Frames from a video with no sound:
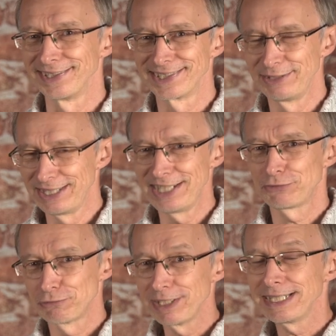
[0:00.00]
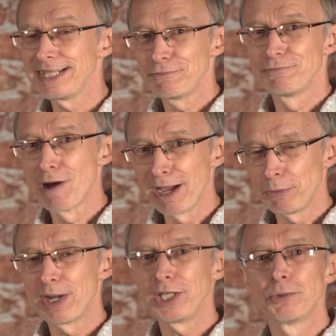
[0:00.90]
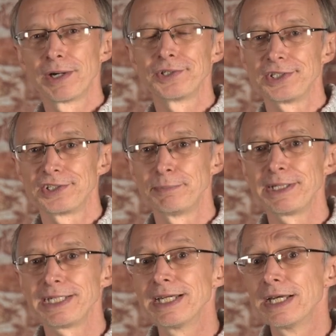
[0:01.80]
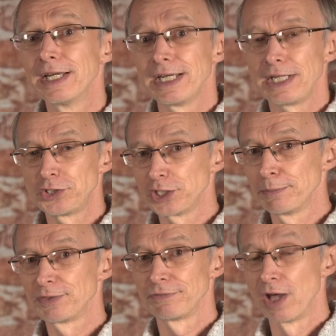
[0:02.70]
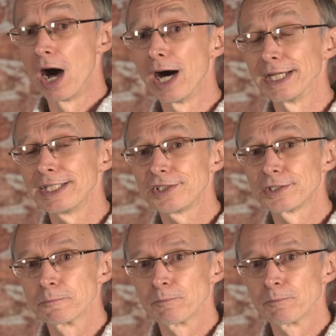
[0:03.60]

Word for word: So it's really right where you want it to be in terms of the height.